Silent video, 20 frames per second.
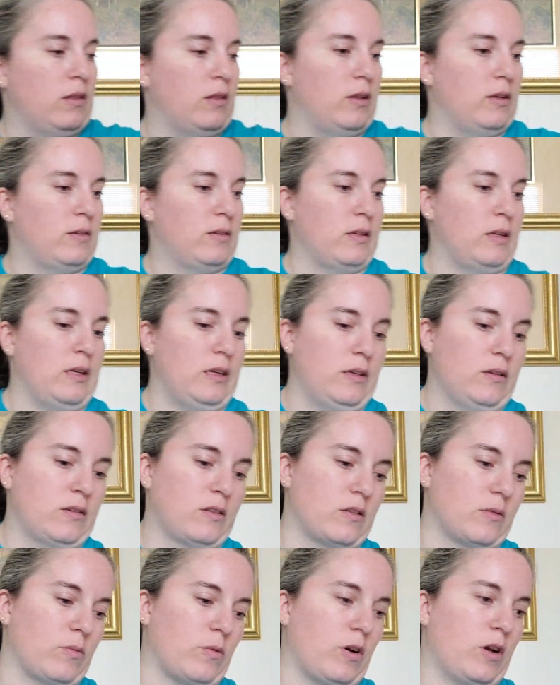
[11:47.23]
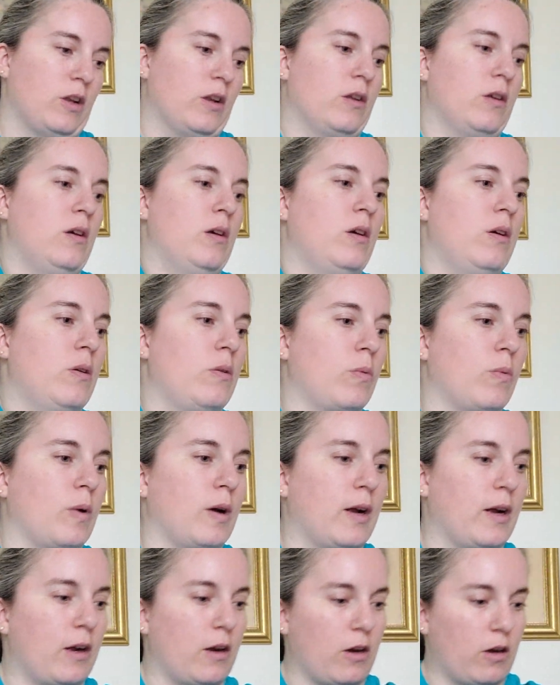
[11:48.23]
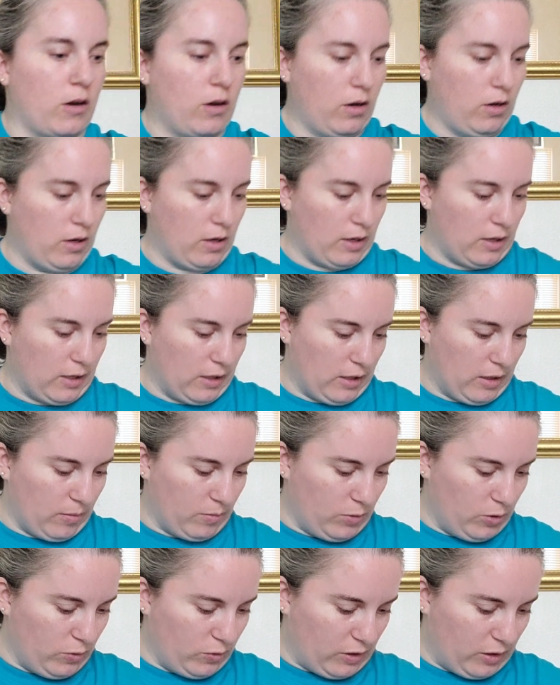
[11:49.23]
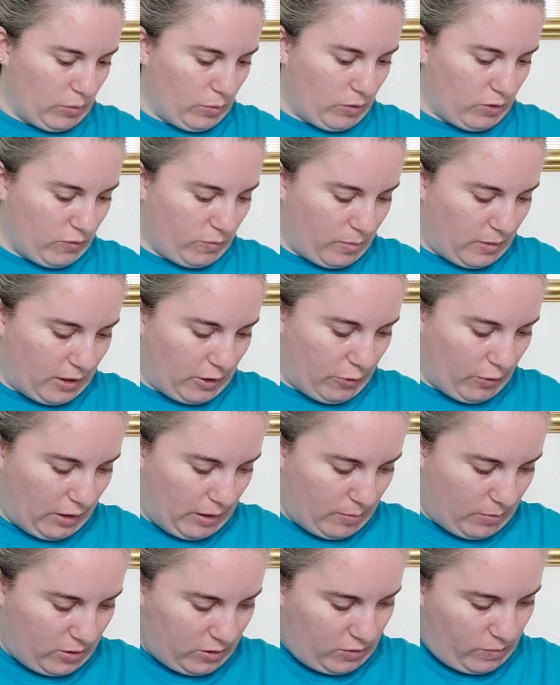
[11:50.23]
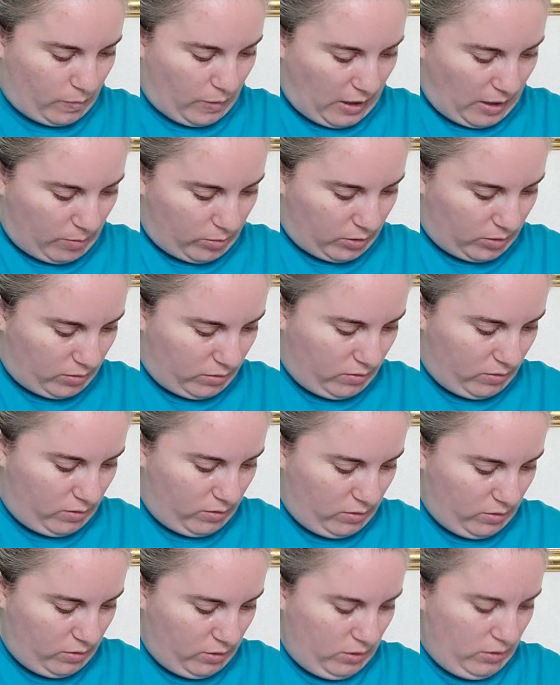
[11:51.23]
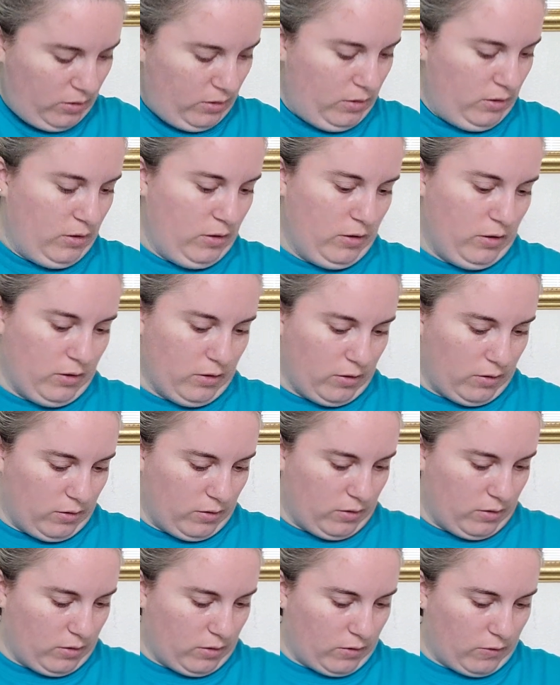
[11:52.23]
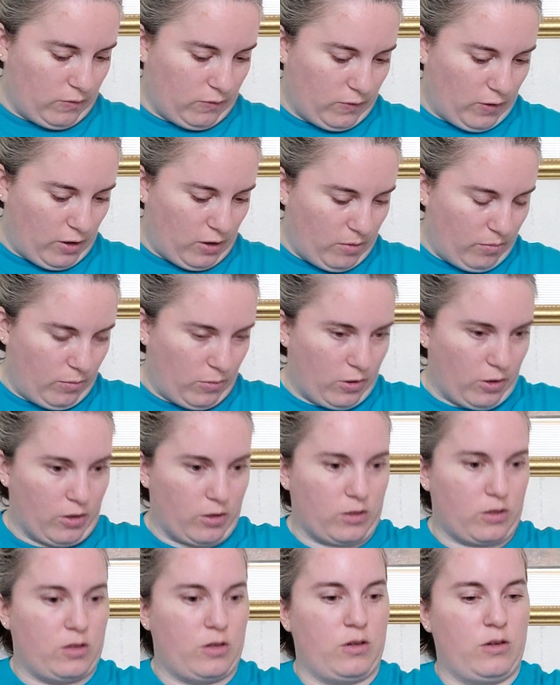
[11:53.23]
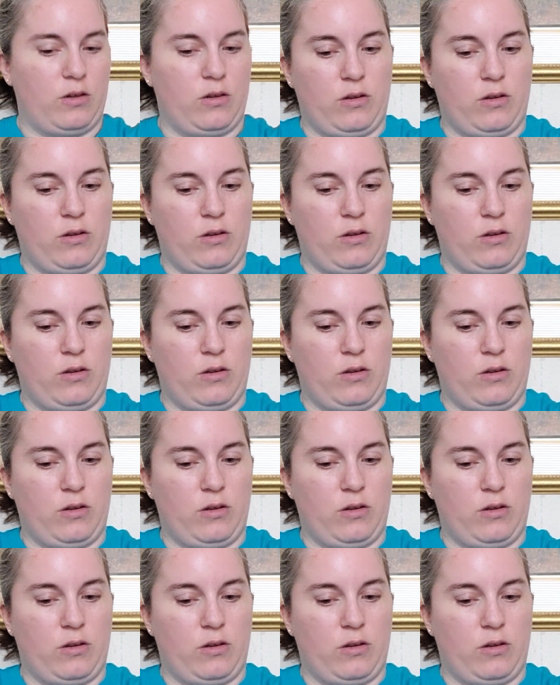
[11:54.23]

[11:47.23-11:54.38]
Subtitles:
This is the one where I am using one of my grandma's bobbins of unmarked